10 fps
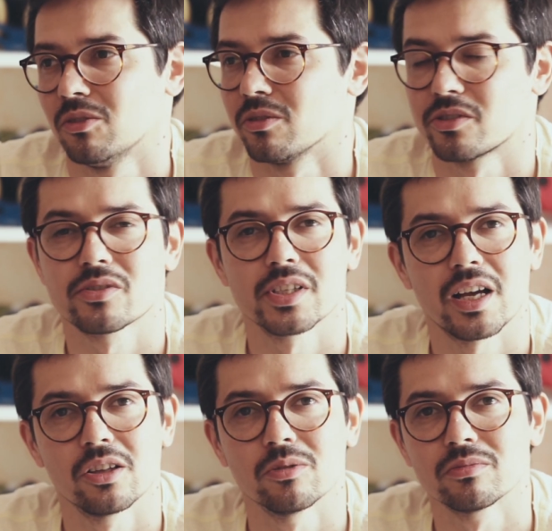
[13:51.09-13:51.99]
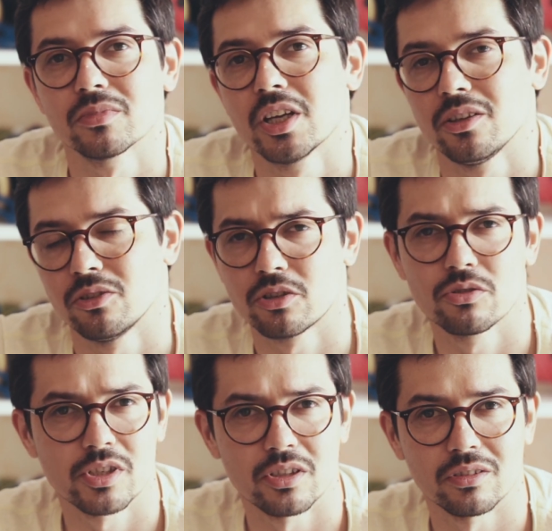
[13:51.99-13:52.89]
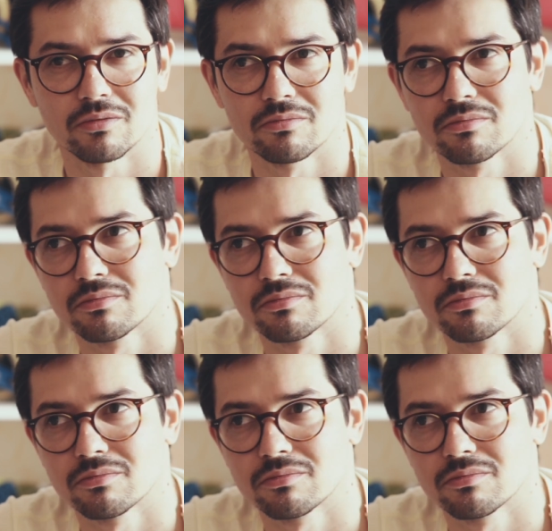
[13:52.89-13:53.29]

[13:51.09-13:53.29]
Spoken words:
also slalom, you're using